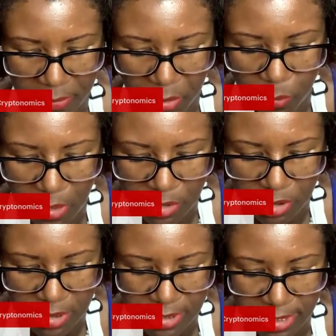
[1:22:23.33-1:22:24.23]
I'm gonna
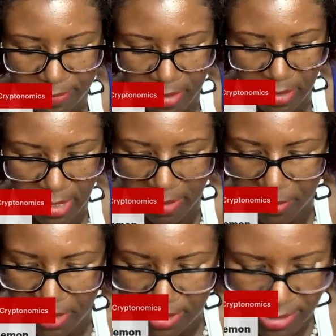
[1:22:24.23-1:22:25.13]
wash this lemon and I'm
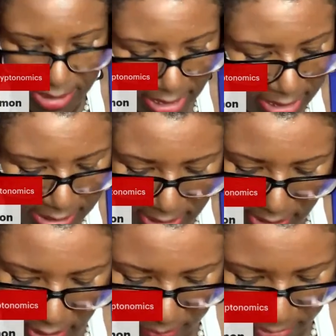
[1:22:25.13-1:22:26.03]
gonna zest a
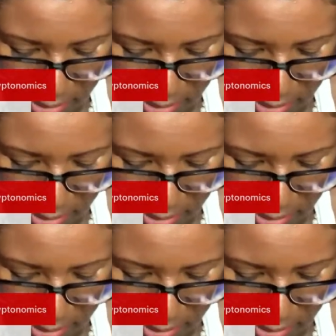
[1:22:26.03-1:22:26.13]
little